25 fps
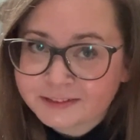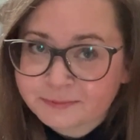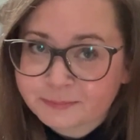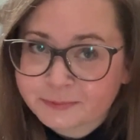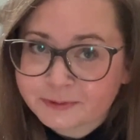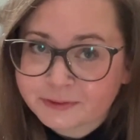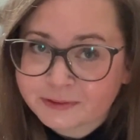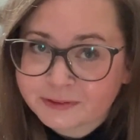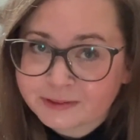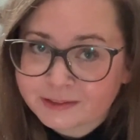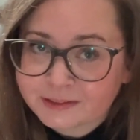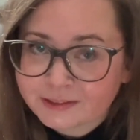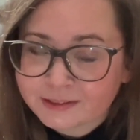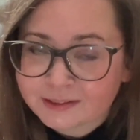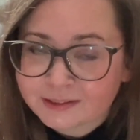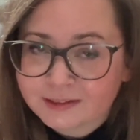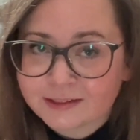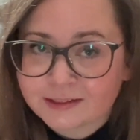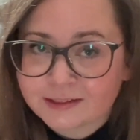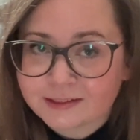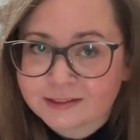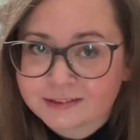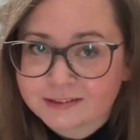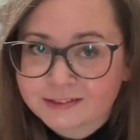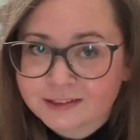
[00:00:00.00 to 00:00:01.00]
book
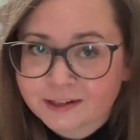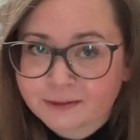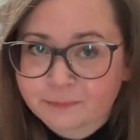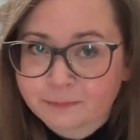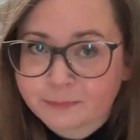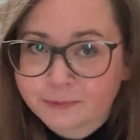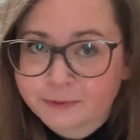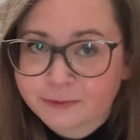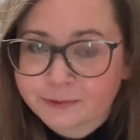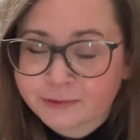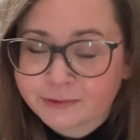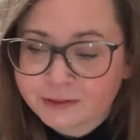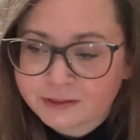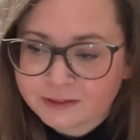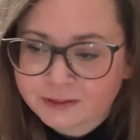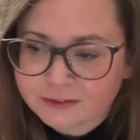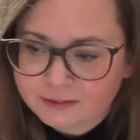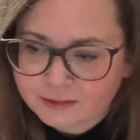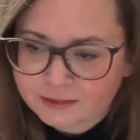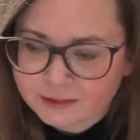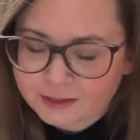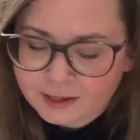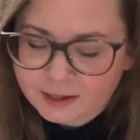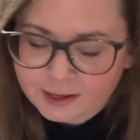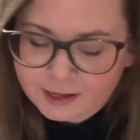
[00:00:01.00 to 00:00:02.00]
is a book
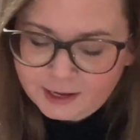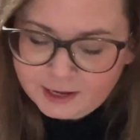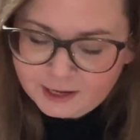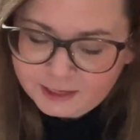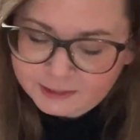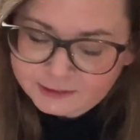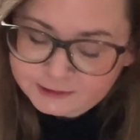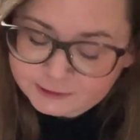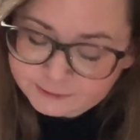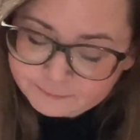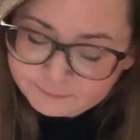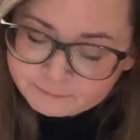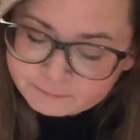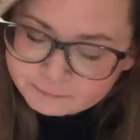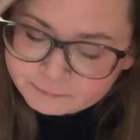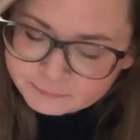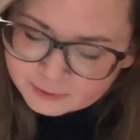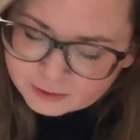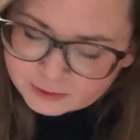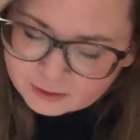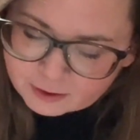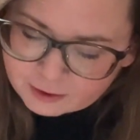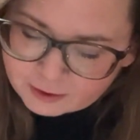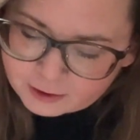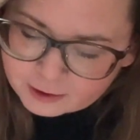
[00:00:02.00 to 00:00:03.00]
that
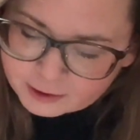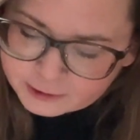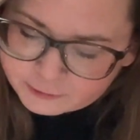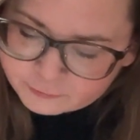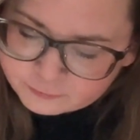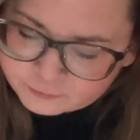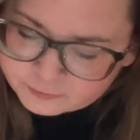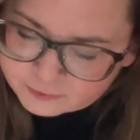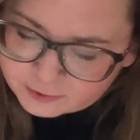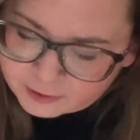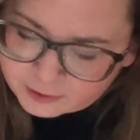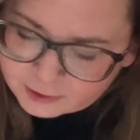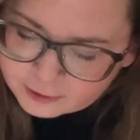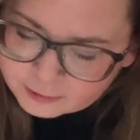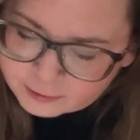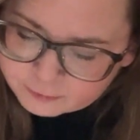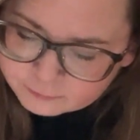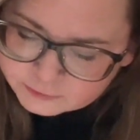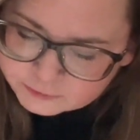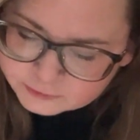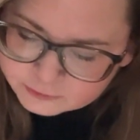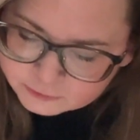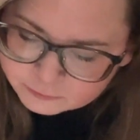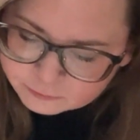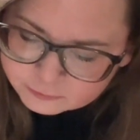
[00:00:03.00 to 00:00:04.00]
I found
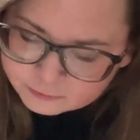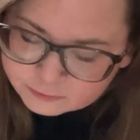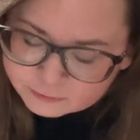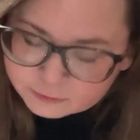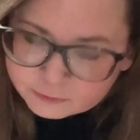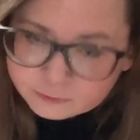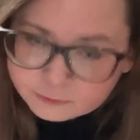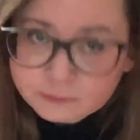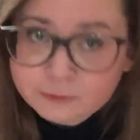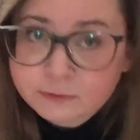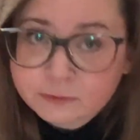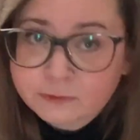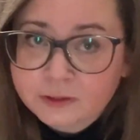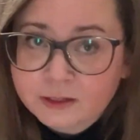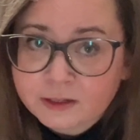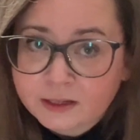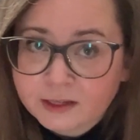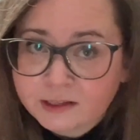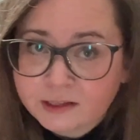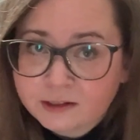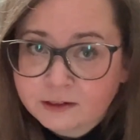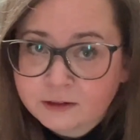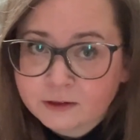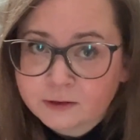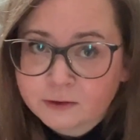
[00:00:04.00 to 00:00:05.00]
through
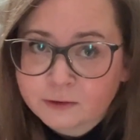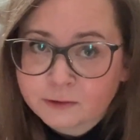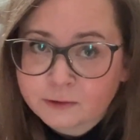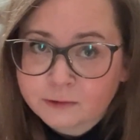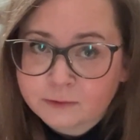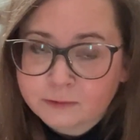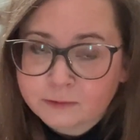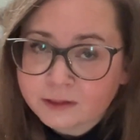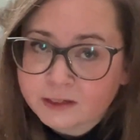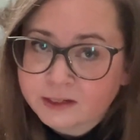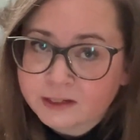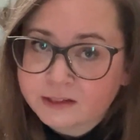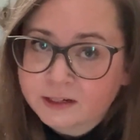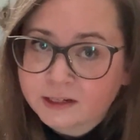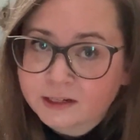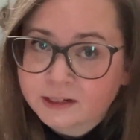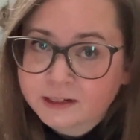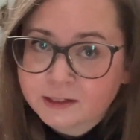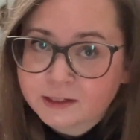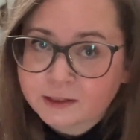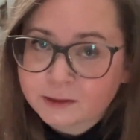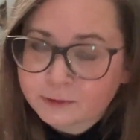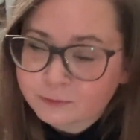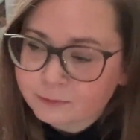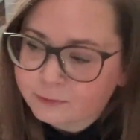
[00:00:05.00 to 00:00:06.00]
Echo at
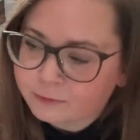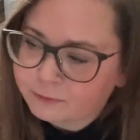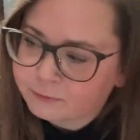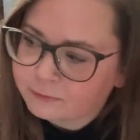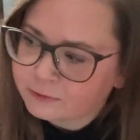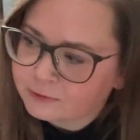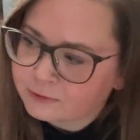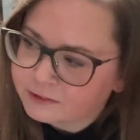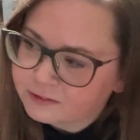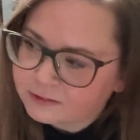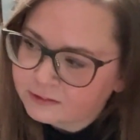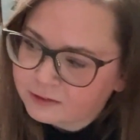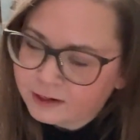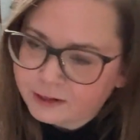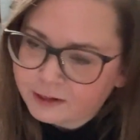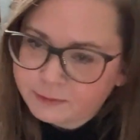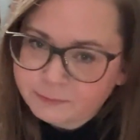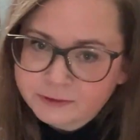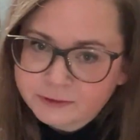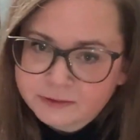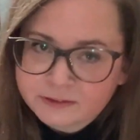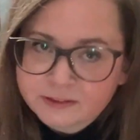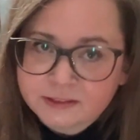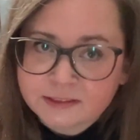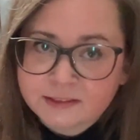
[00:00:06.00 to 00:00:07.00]
Echo of Lost
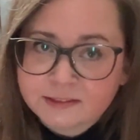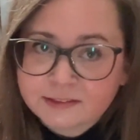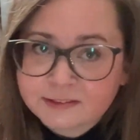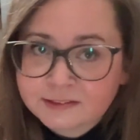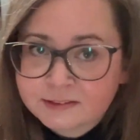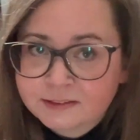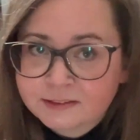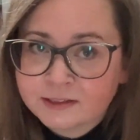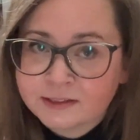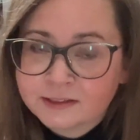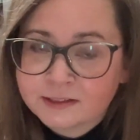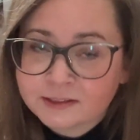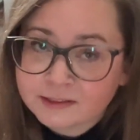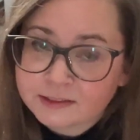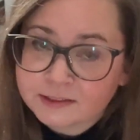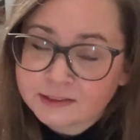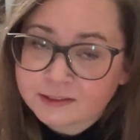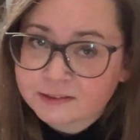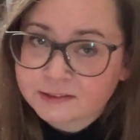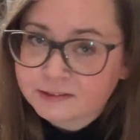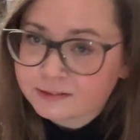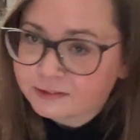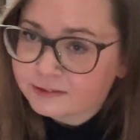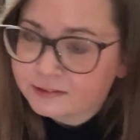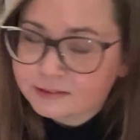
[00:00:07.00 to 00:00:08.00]
Libraries.
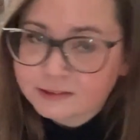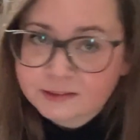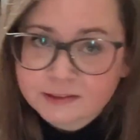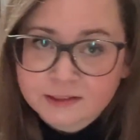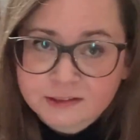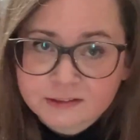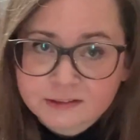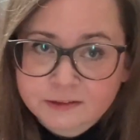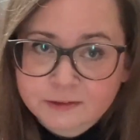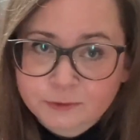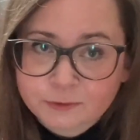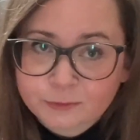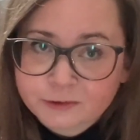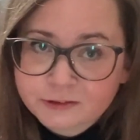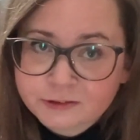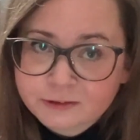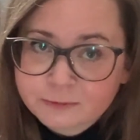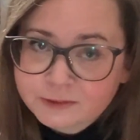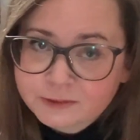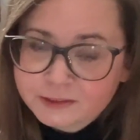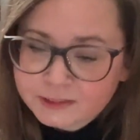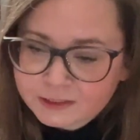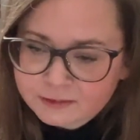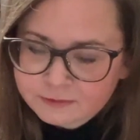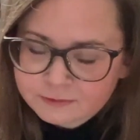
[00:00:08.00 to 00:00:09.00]
He has an awesome
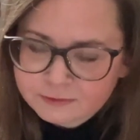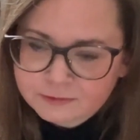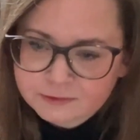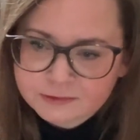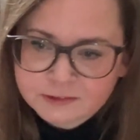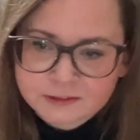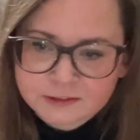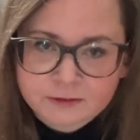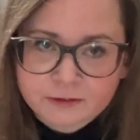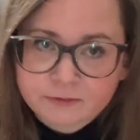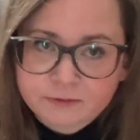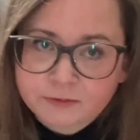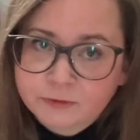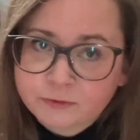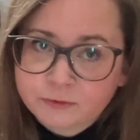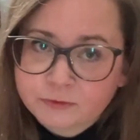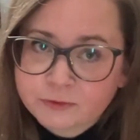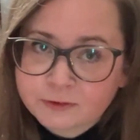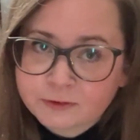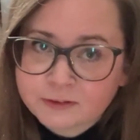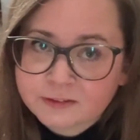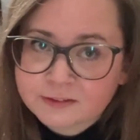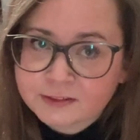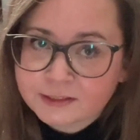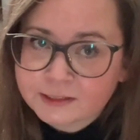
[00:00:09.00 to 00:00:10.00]
channel, so I will of
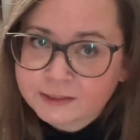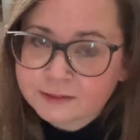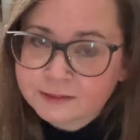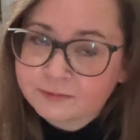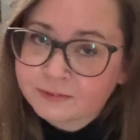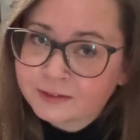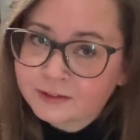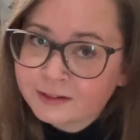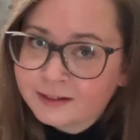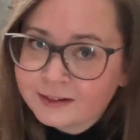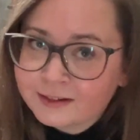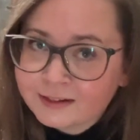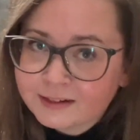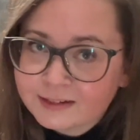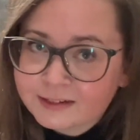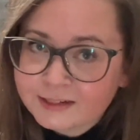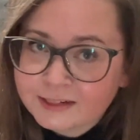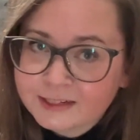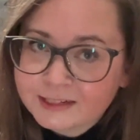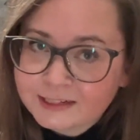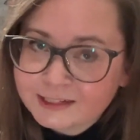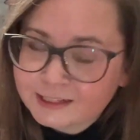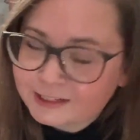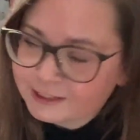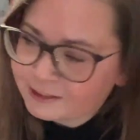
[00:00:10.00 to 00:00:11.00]
course leave
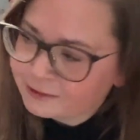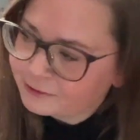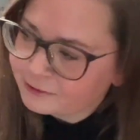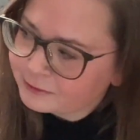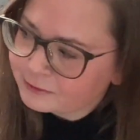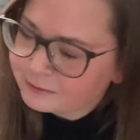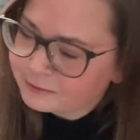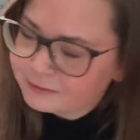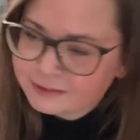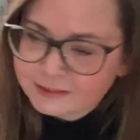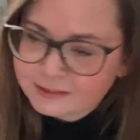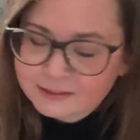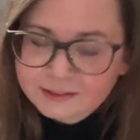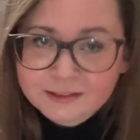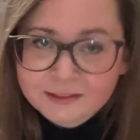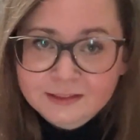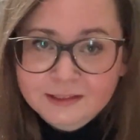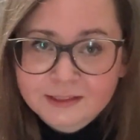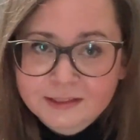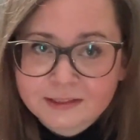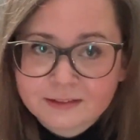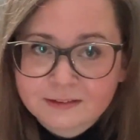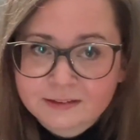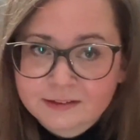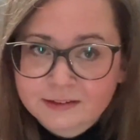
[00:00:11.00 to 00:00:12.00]
link to it
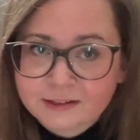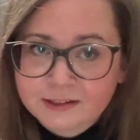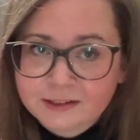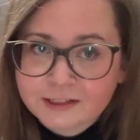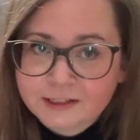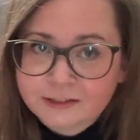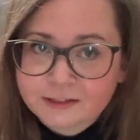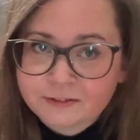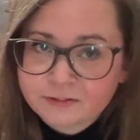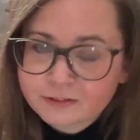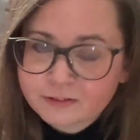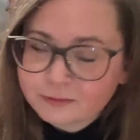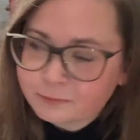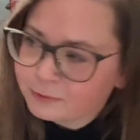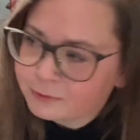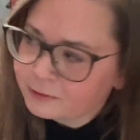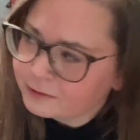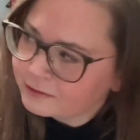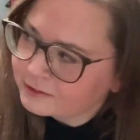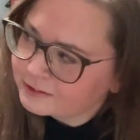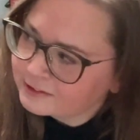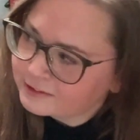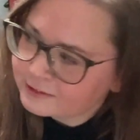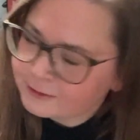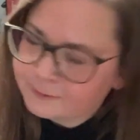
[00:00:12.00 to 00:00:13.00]
in the info
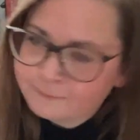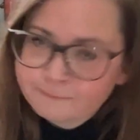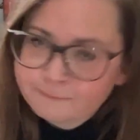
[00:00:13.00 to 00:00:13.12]
box.